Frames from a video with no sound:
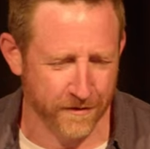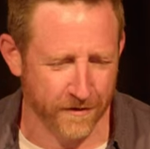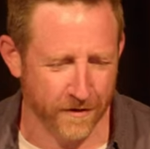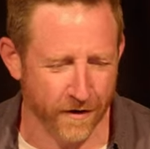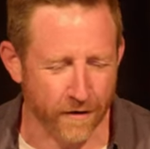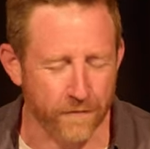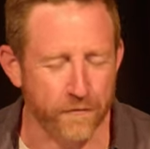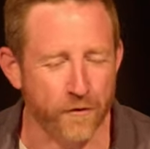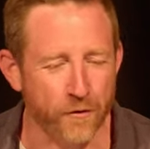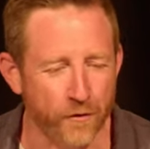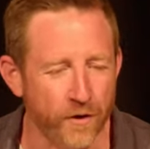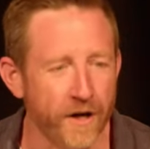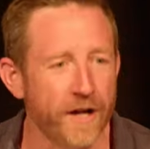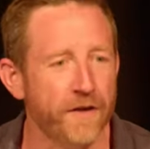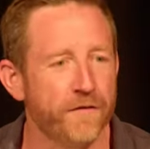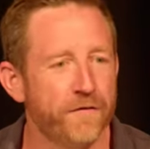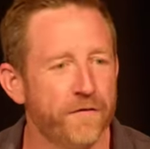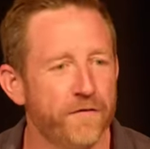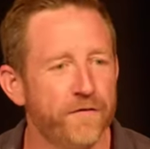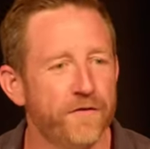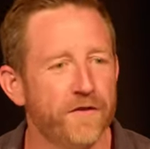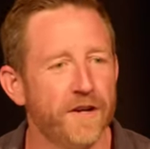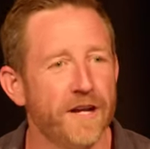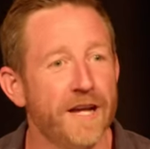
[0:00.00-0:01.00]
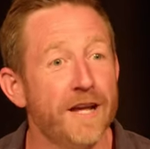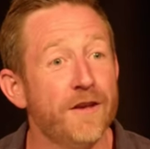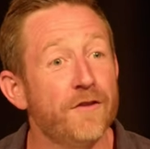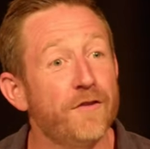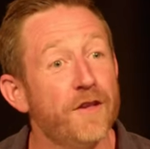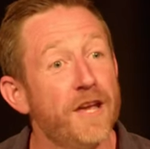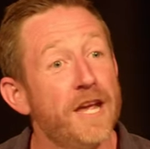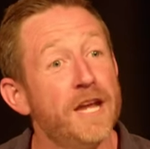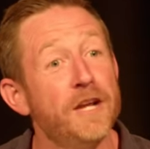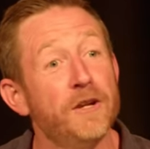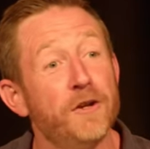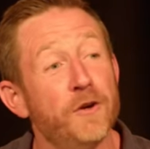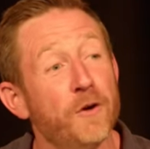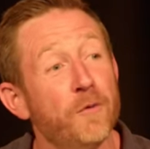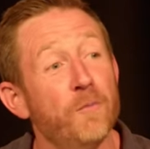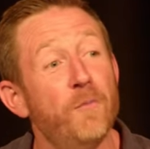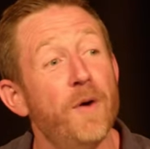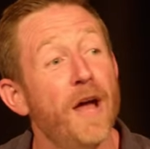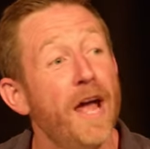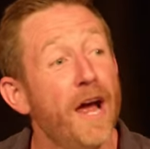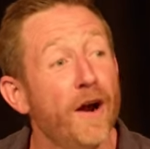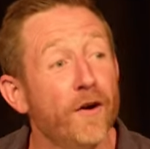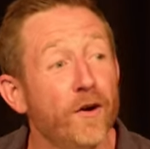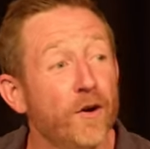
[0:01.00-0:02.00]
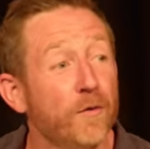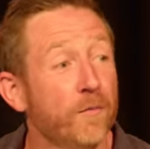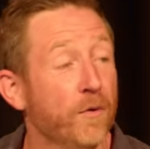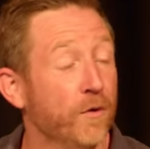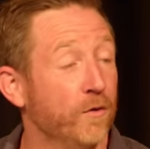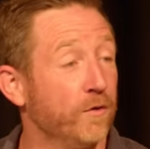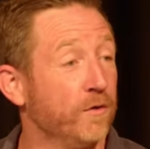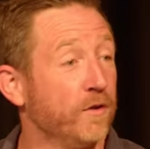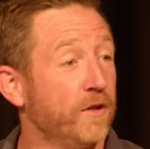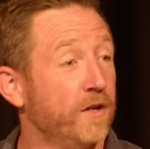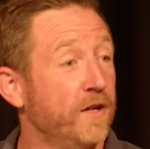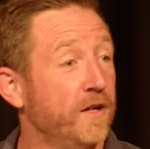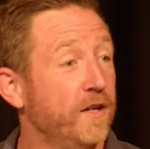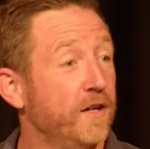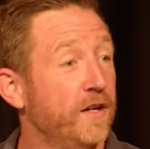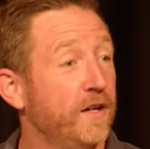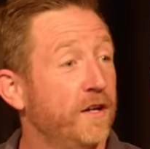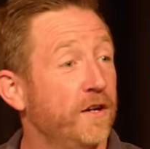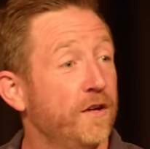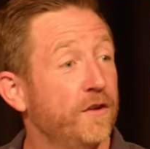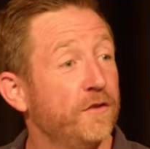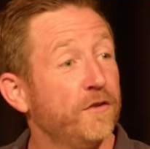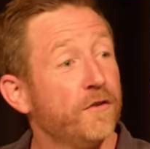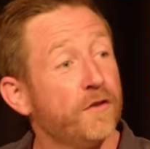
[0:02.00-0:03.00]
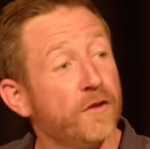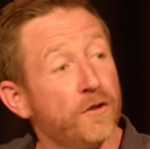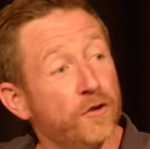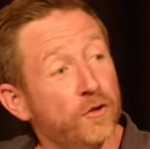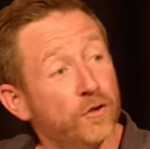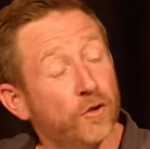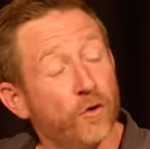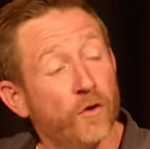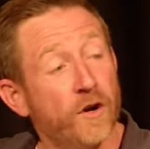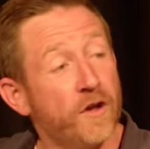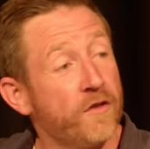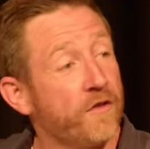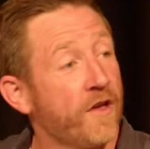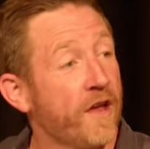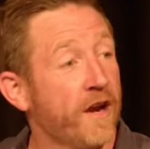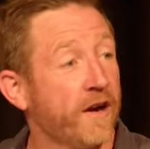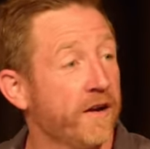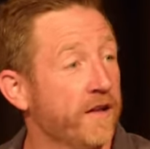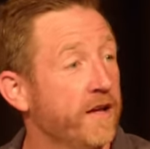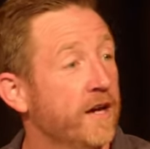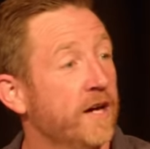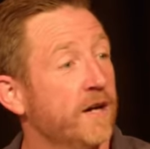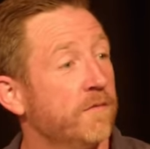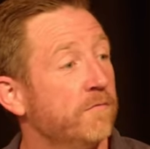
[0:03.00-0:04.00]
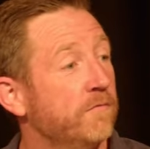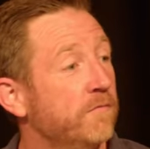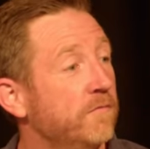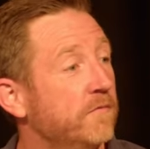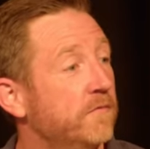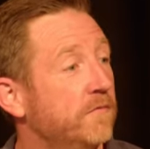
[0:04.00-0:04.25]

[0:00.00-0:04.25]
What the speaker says: of grief is incomparable to the glories that are to come.